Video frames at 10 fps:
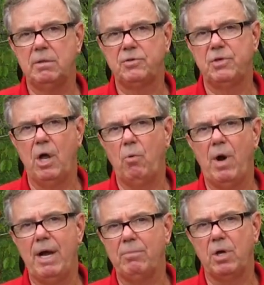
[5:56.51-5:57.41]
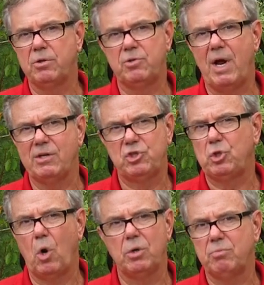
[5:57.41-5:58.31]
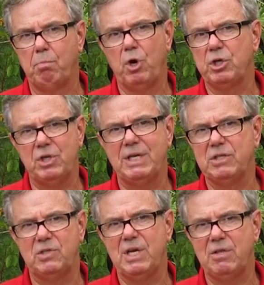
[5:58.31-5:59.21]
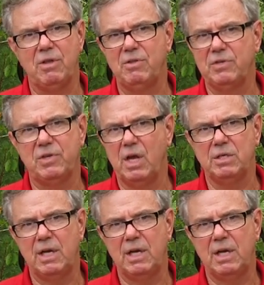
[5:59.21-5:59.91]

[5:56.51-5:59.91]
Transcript: there's no way I'm going to try to start brushing his teeth at this age.